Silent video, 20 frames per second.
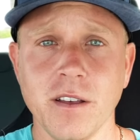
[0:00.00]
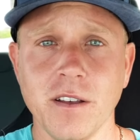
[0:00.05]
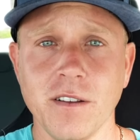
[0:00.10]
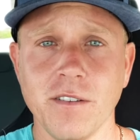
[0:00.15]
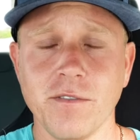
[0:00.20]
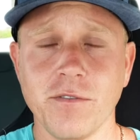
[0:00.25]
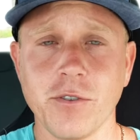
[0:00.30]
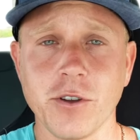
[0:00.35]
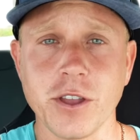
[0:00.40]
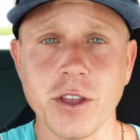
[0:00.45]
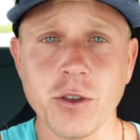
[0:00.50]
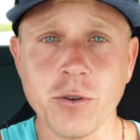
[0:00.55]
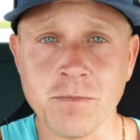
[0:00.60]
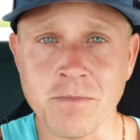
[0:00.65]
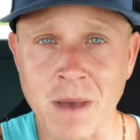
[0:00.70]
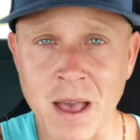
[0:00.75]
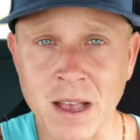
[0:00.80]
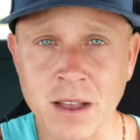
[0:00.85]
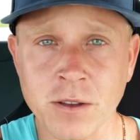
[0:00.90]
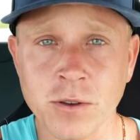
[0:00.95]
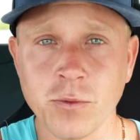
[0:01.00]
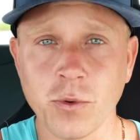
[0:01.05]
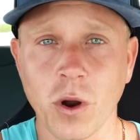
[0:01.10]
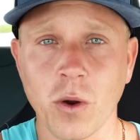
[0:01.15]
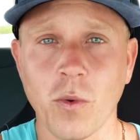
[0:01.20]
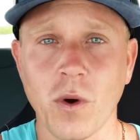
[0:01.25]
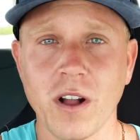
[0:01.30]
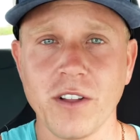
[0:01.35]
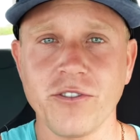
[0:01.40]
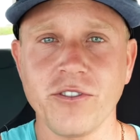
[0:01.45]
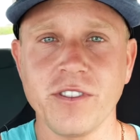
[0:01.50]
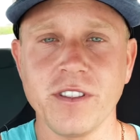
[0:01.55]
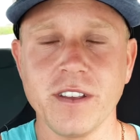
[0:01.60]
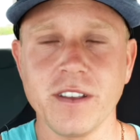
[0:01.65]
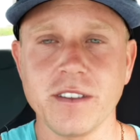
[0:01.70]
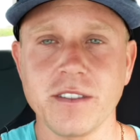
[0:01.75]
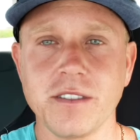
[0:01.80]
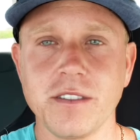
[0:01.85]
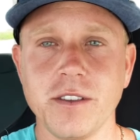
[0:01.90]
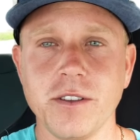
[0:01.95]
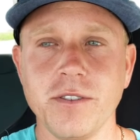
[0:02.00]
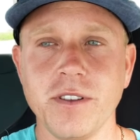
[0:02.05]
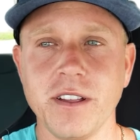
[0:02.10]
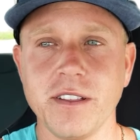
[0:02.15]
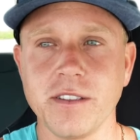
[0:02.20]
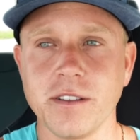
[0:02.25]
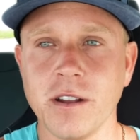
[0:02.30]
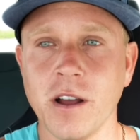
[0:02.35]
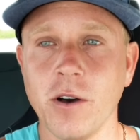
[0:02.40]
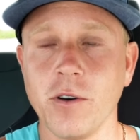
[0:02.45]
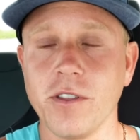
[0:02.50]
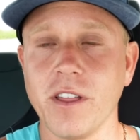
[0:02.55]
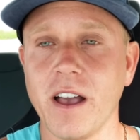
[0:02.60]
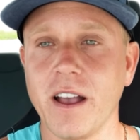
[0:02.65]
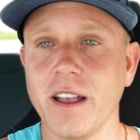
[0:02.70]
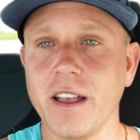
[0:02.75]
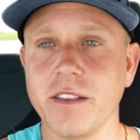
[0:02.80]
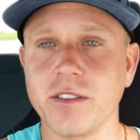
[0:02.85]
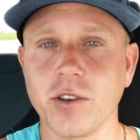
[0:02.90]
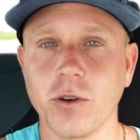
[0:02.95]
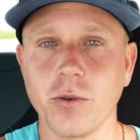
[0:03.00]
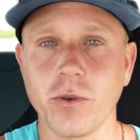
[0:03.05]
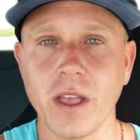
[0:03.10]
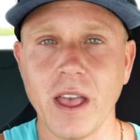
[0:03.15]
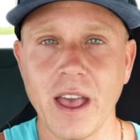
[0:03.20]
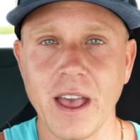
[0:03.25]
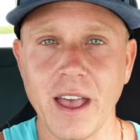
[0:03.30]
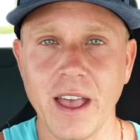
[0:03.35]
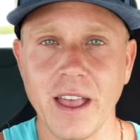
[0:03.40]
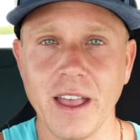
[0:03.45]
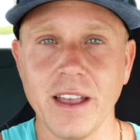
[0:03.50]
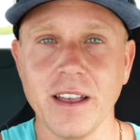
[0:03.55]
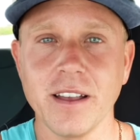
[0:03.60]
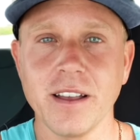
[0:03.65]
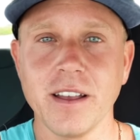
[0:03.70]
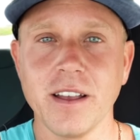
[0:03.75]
for you men who are watching this, you need to know that it's okay